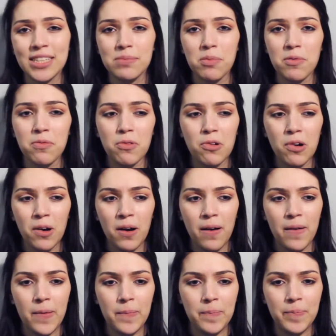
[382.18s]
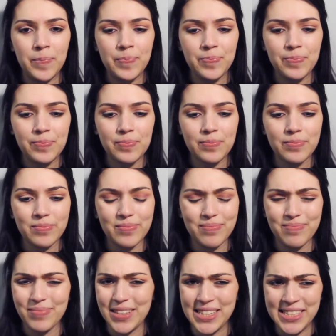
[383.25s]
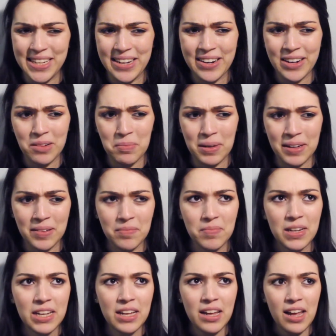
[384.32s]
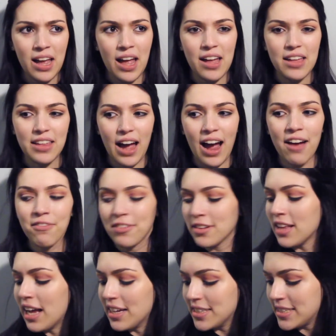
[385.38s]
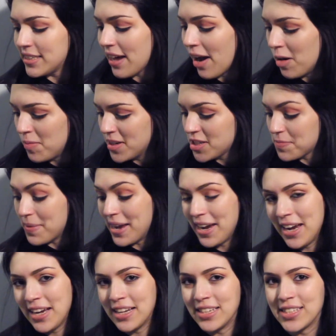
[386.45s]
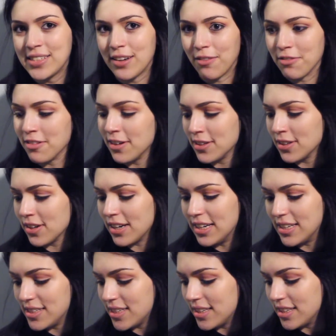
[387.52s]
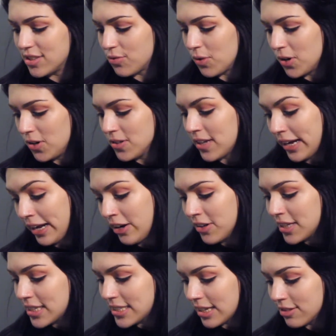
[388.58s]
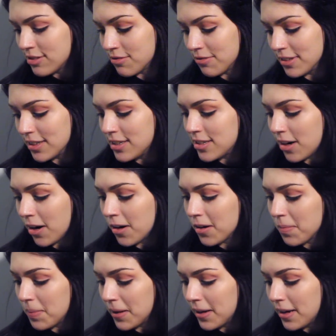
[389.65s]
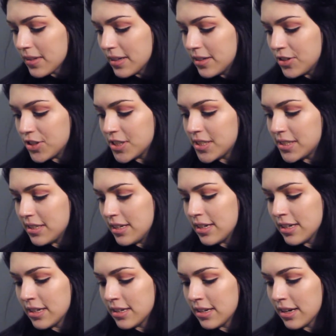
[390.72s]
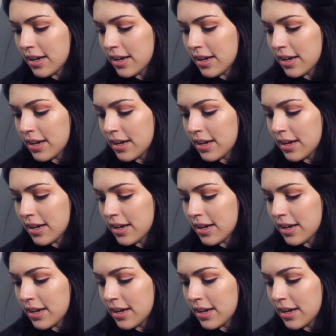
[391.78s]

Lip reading: this before this year, but I've realized how much pain and suffering there is in this world. And I know that sounds really dark, but just seeing